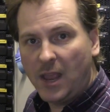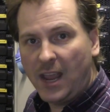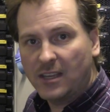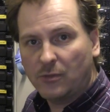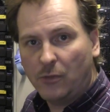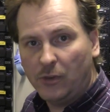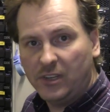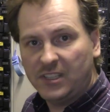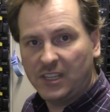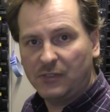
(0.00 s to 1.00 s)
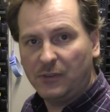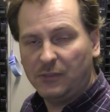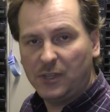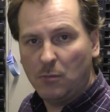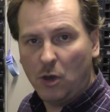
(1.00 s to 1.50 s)

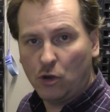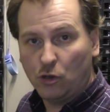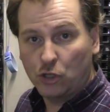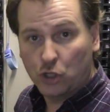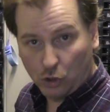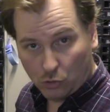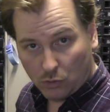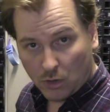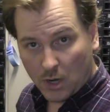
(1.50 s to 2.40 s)
x3650 Model 2